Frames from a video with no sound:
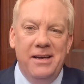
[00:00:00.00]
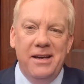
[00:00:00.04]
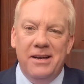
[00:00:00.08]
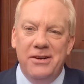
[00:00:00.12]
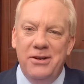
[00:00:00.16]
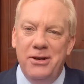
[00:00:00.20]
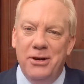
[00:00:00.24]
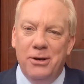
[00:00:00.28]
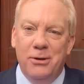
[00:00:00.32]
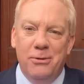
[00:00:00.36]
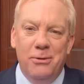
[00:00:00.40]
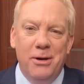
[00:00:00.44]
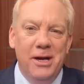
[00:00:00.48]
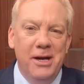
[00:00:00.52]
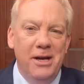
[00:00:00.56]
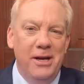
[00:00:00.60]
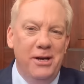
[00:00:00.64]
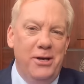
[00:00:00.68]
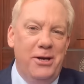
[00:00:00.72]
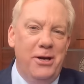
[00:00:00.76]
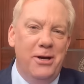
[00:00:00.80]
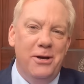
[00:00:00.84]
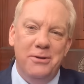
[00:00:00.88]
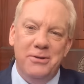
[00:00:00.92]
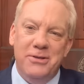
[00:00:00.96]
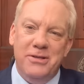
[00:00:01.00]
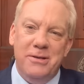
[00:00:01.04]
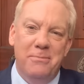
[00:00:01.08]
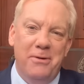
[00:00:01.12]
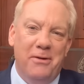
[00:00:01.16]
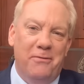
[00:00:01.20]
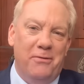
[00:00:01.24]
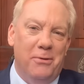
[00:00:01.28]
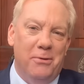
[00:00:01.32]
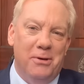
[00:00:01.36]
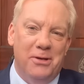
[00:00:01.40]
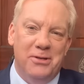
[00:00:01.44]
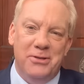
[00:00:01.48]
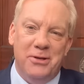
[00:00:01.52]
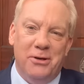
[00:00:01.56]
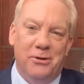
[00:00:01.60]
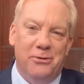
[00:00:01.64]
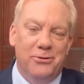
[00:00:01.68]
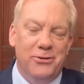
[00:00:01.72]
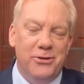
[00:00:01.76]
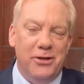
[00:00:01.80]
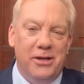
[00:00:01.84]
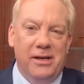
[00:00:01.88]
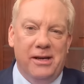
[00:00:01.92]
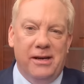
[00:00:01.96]
I know some of you are so
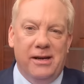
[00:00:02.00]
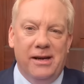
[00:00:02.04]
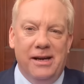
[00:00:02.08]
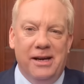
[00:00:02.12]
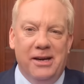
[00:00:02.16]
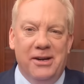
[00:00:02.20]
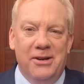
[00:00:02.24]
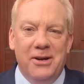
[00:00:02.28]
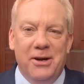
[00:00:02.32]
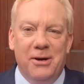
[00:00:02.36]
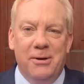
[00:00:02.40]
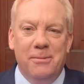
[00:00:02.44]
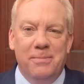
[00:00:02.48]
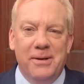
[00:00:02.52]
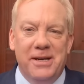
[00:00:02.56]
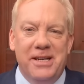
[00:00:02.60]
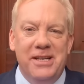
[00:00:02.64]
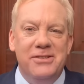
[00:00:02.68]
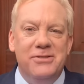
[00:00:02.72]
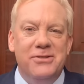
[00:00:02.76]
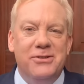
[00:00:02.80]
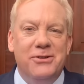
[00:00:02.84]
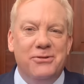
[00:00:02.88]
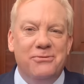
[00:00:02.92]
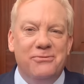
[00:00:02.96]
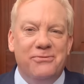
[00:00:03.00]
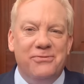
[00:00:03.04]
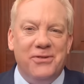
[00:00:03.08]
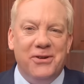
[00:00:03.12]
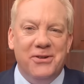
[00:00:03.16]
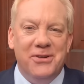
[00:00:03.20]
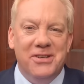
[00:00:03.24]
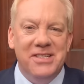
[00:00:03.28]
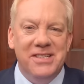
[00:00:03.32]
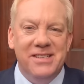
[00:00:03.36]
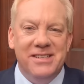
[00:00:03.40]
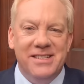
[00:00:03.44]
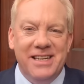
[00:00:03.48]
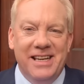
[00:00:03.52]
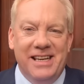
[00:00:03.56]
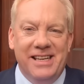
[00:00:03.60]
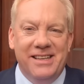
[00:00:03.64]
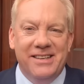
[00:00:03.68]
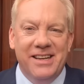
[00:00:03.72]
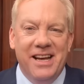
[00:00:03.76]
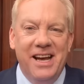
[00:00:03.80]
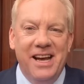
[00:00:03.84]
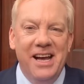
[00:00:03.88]
cheeky, you know, but it's good fun, isn't it?